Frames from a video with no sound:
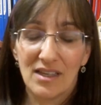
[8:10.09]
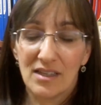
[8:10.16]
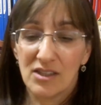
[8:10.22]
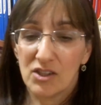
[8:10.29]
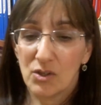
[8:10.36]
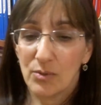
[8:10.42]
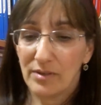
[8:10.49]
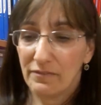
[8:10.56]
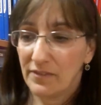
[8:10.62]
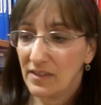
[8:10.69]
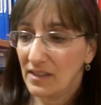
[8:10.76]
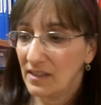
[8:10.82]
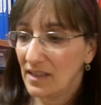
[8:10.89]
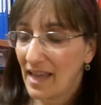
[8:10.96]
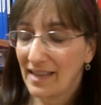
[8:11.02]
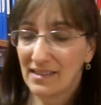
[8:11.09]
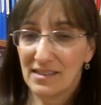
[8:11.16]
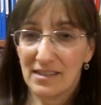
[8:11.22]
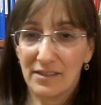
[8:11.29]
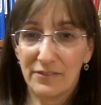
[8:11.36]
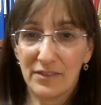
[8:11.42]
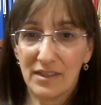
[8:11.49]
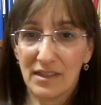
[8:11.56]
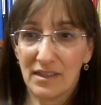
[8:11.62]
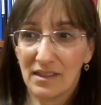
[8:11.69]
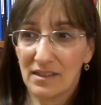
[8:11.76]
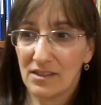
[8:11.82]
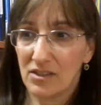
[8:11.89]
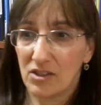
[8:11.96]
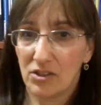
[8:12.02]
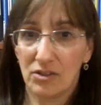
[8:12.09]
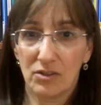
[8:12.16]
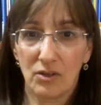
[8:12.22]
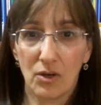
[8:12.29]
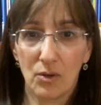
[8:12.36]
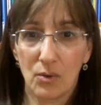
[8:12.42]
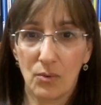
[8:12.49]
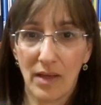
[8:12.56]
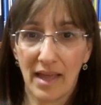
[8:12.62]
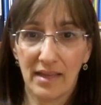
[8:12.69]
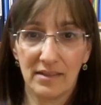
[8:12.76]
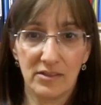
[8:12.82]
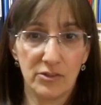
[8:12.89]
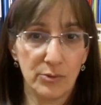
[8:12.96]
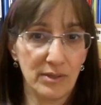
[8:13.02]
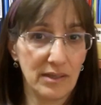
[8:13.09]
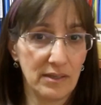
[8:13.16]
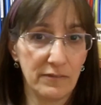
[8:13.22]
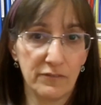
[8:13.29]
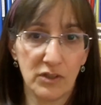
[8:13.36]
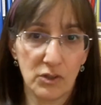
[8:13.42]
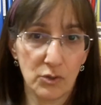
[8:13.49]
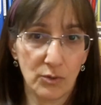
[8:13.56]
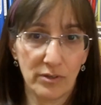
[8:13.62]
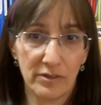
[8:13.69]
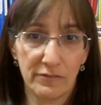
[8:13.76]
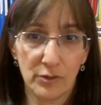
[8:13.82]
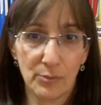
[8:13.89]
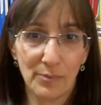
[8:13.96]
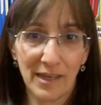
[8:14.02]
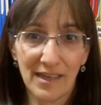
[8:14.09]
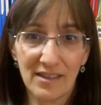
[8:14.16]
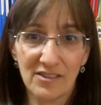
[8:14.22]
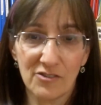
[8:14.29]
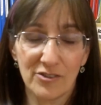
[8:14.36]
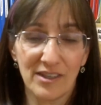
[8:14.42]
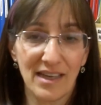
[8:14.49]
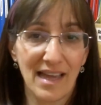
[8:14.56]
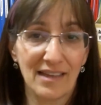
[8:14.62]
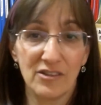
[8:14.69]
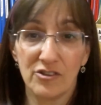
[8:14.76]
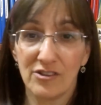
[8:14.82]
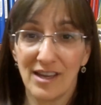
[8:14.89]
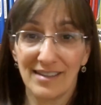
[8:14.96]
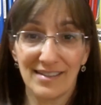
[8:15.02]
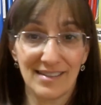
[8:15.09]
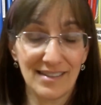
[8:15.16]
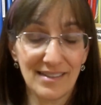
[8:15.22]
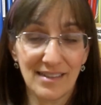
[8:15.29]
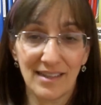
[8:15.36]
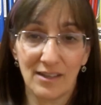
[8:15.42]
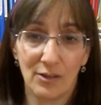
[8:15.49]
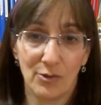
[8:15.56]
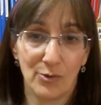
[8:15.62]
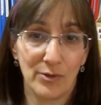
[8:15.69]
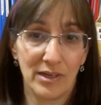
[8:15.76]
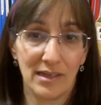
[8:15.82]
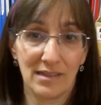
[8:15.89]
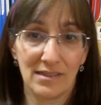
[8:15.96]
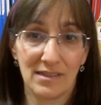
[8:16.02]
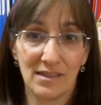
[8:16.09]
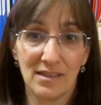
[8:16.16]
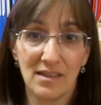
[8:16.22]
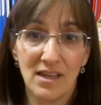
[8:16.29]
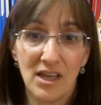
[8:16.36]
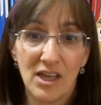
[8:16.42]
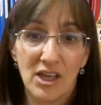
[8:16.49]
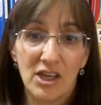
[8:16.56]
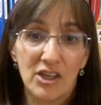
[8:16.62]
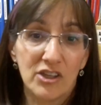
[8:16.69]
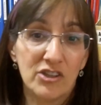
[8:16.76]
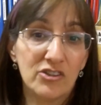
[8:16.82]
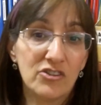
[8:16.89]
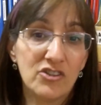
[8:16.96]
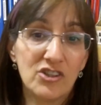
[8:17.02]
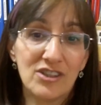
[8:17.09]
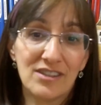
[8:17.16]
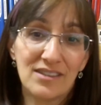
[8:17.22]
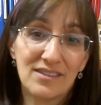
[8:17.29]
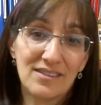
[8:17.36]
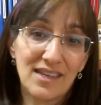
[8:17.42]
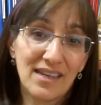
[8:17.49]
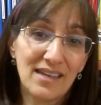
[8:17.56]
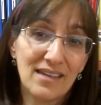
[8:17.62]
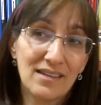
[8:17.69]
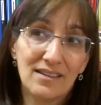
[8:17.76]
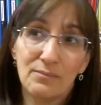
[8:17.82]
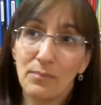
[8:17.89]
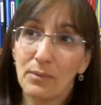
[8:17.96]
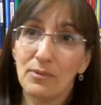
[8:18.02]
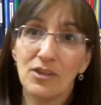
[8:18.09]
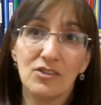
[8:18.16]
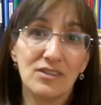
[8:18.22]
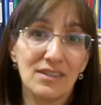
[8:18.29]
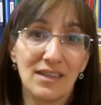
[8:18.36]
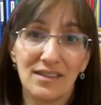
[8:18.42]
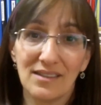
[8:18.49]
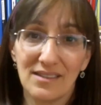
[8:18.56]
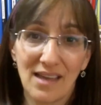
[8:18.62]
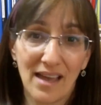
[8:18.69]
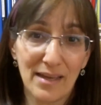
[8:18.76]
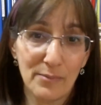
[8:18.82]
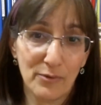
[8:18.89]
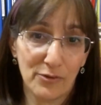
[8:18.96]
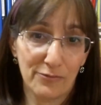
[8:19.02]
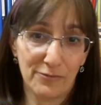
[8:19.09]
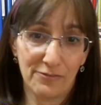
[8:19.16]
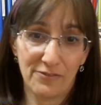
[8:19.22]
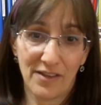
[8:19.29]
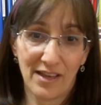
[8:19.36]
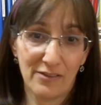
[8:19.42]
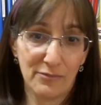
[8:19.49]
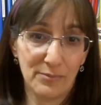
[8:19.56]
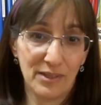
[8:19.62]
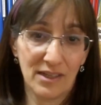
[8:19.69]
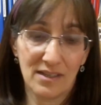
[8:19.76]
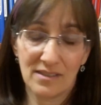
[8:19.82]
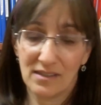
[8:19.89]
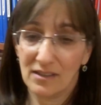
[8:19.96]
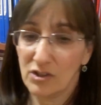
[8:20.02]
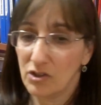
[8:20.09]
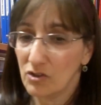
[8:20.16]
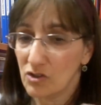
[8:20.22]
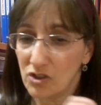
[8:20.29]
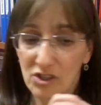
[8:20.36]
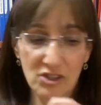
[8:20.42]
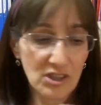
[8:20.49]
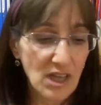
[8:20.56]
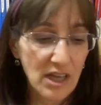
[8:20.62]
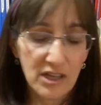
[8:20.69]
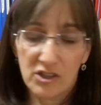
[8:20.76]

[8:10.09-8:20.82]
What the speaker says: So if the activity is to go and do an inventory of your pantry and you're not detail-oriented, you'll just maybe you'll set a timer for 5 minutes and you'll just